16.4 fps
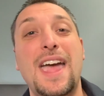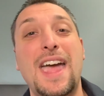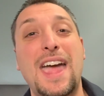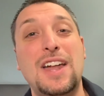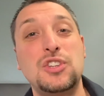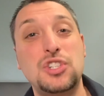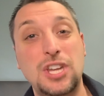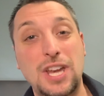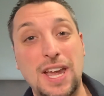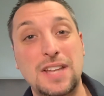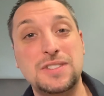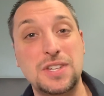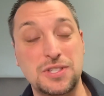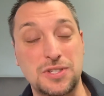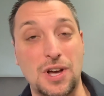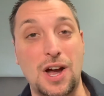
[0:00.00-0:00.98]
And
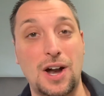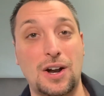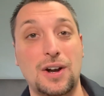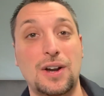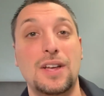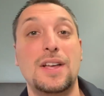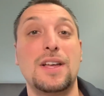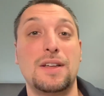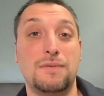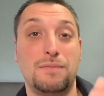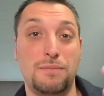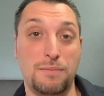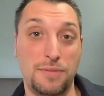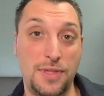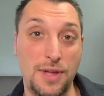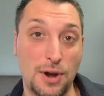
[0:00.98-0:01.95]
chances are
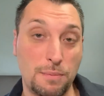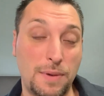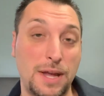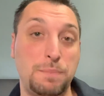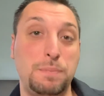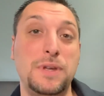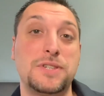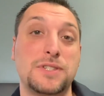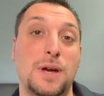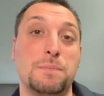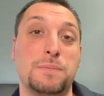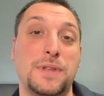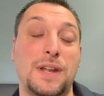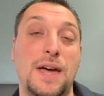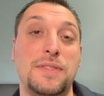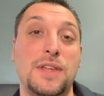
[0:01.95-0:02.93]
there might be
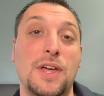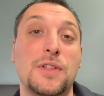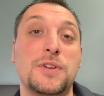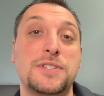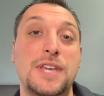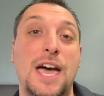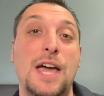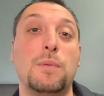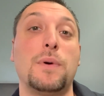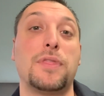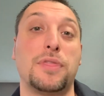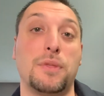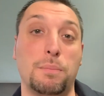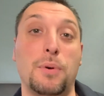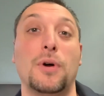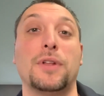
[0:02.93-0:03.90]
something on the other side with
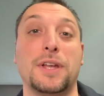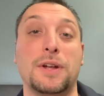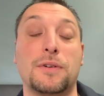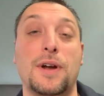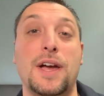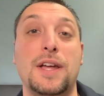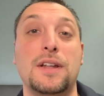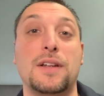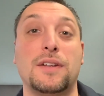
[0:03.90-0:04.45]
the bully, right?